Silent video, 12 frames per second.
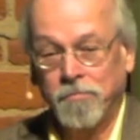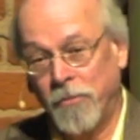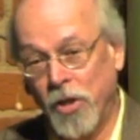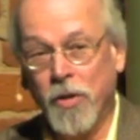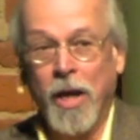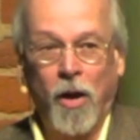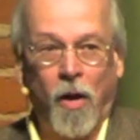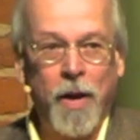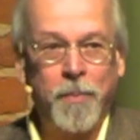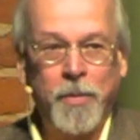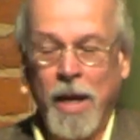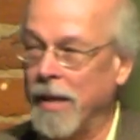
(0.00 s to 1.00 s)
you'll get our
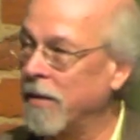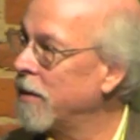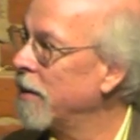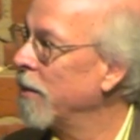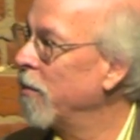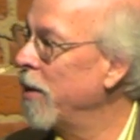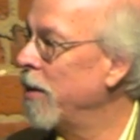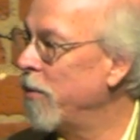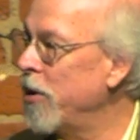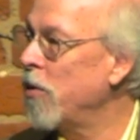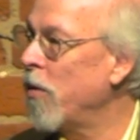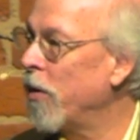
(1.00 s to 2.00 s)
updates. We
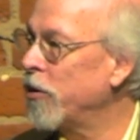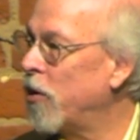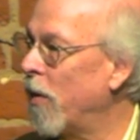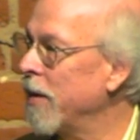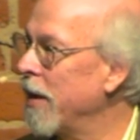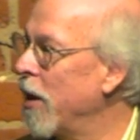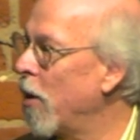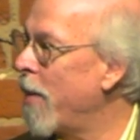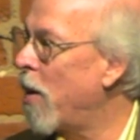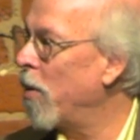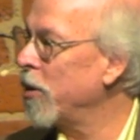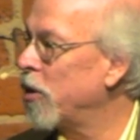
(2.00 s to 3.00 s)
do those during the year
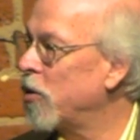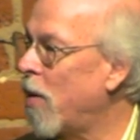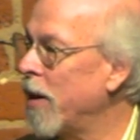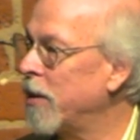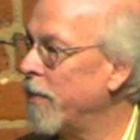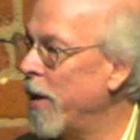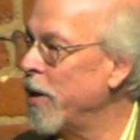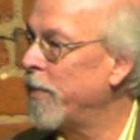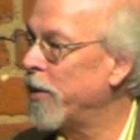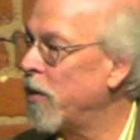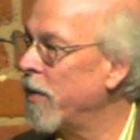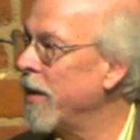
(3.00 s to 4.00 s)
about once or twice a month,
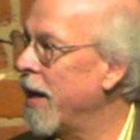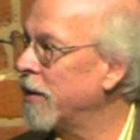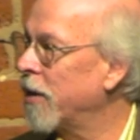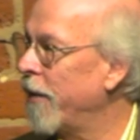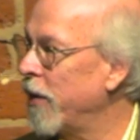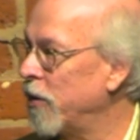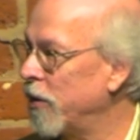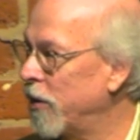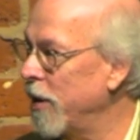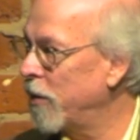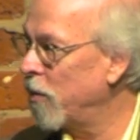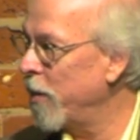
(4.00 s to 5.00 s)
but during the excavation
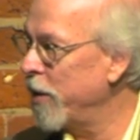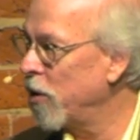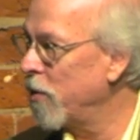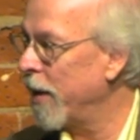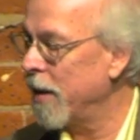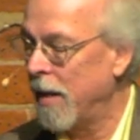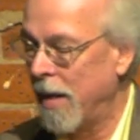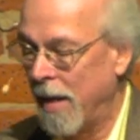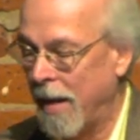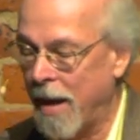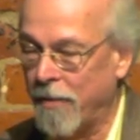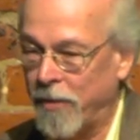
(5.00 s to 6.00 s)
season, we do it
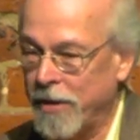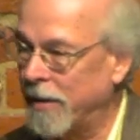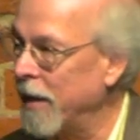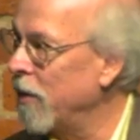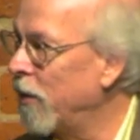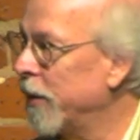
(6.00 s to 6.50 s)
every single